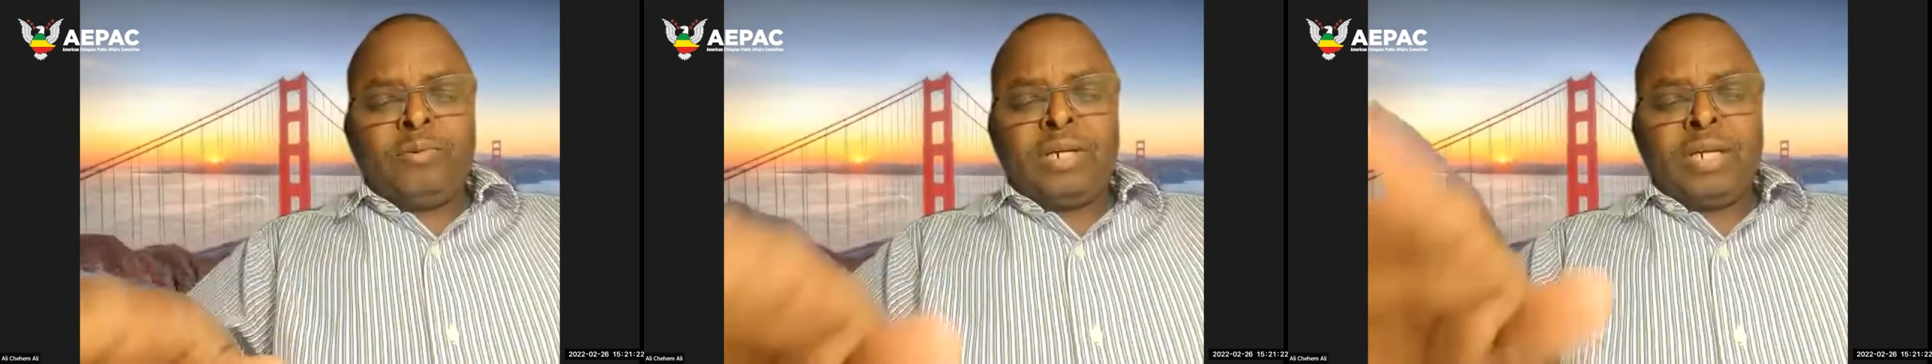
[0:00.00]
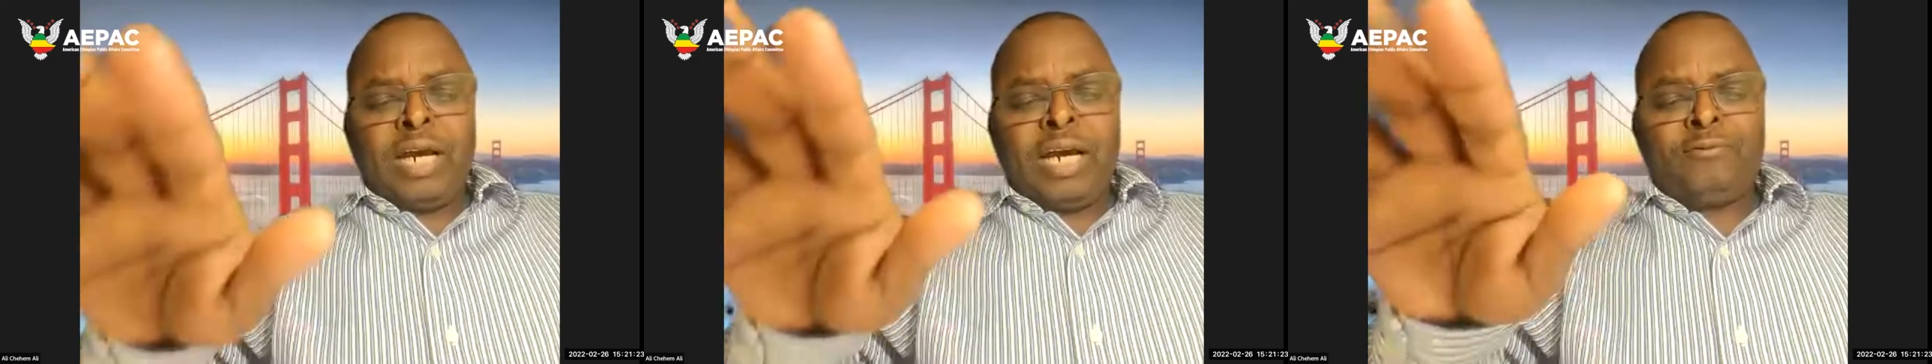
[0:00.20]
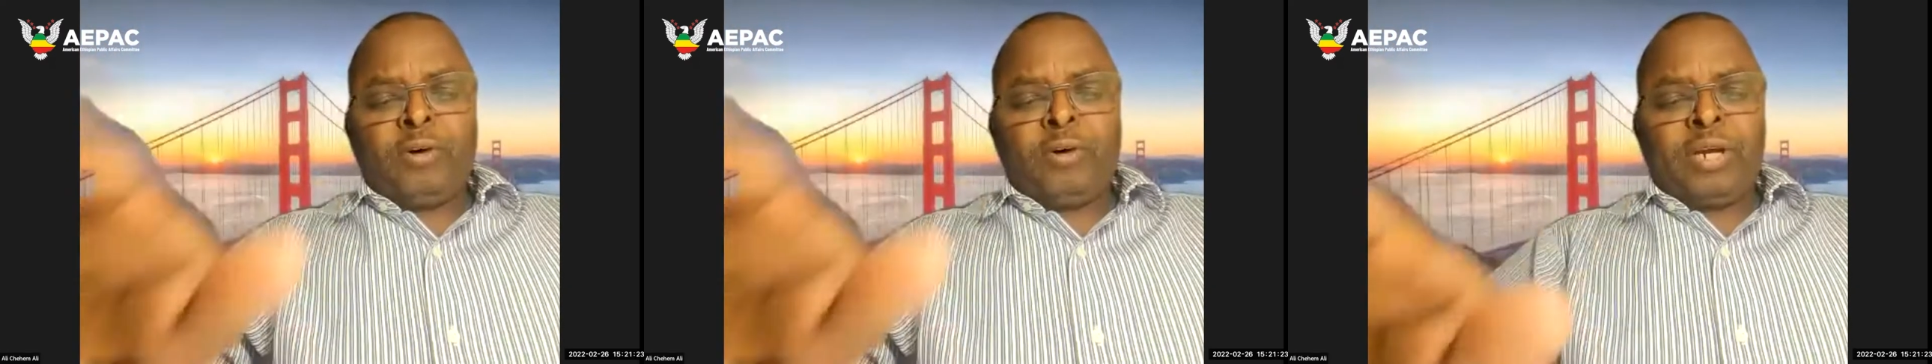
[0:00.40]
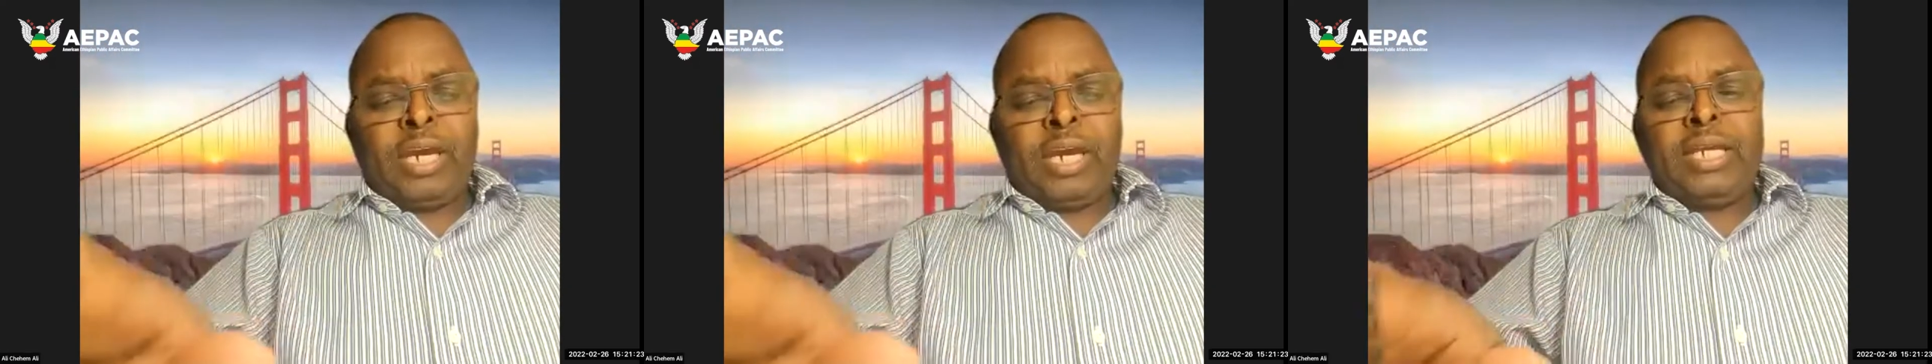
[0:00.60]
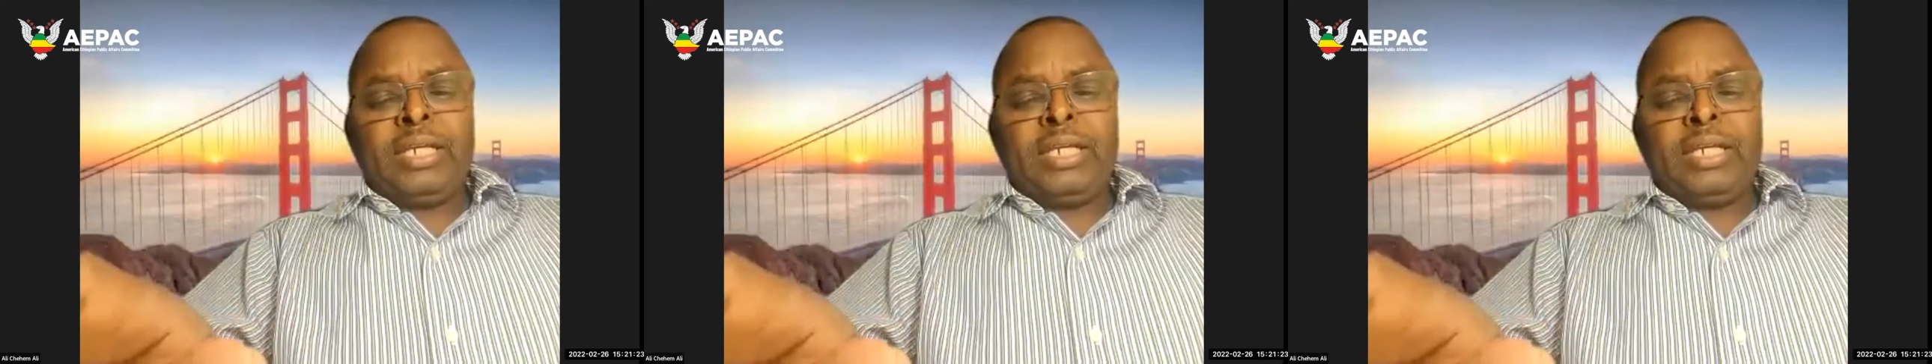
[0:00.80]
we can
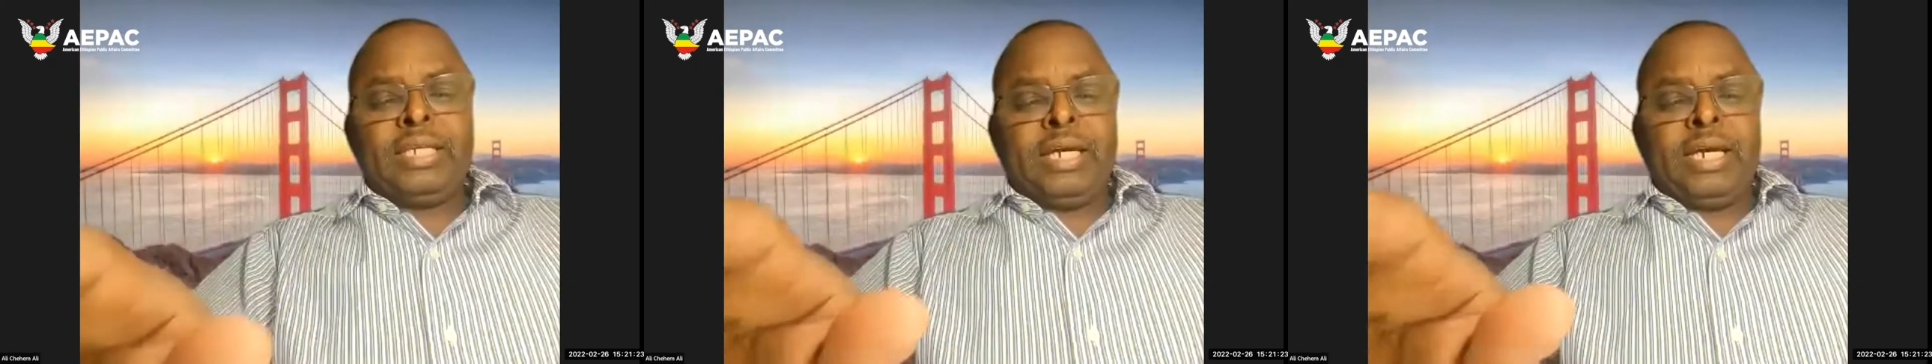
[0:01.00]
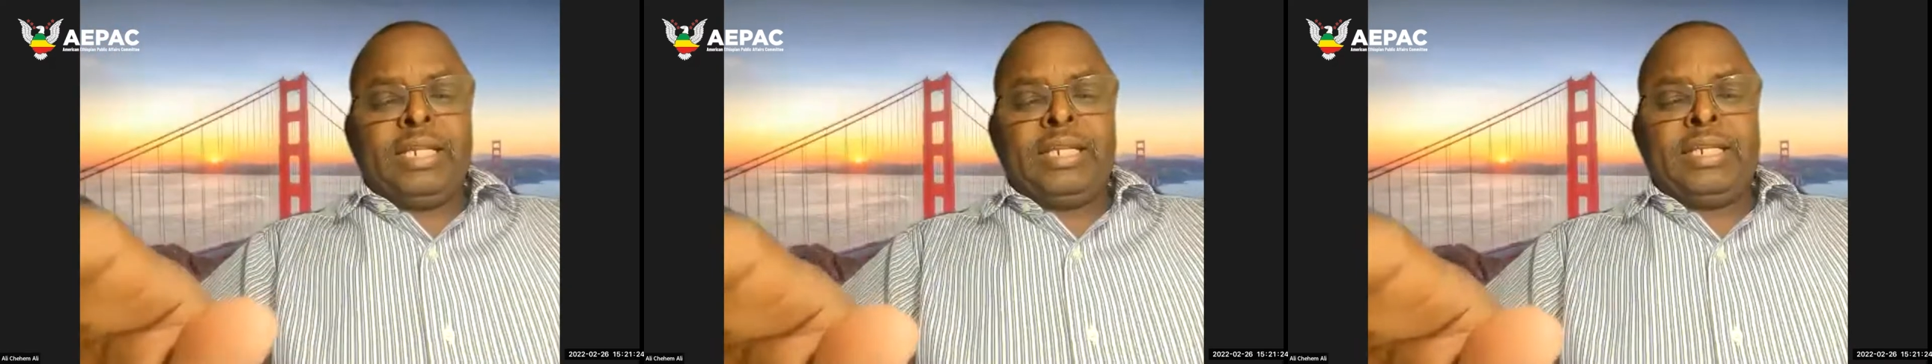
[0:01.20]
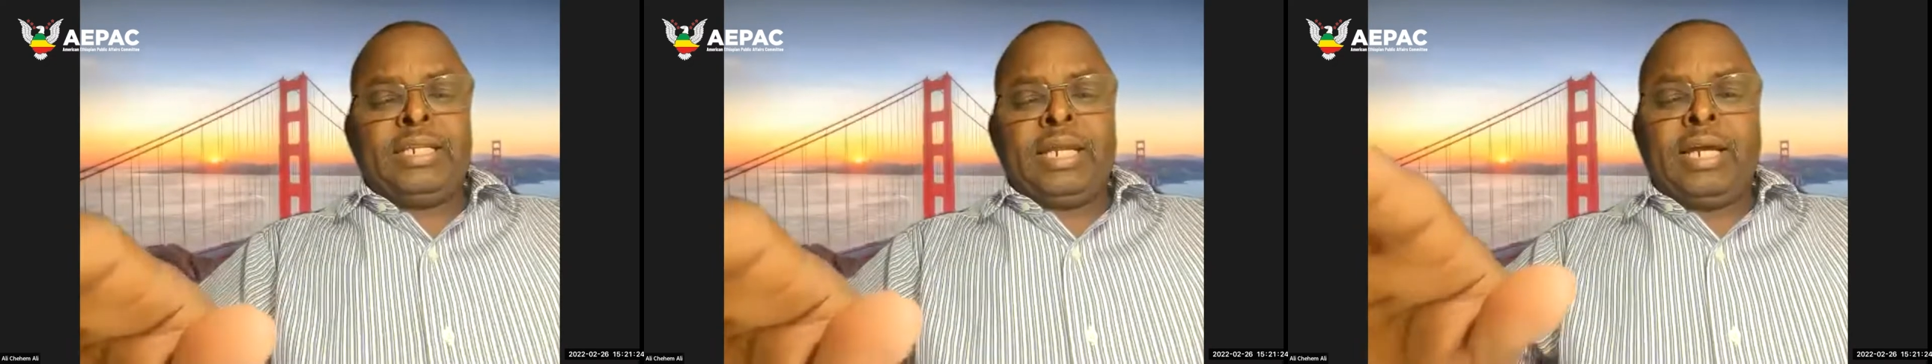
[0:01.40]
advocate and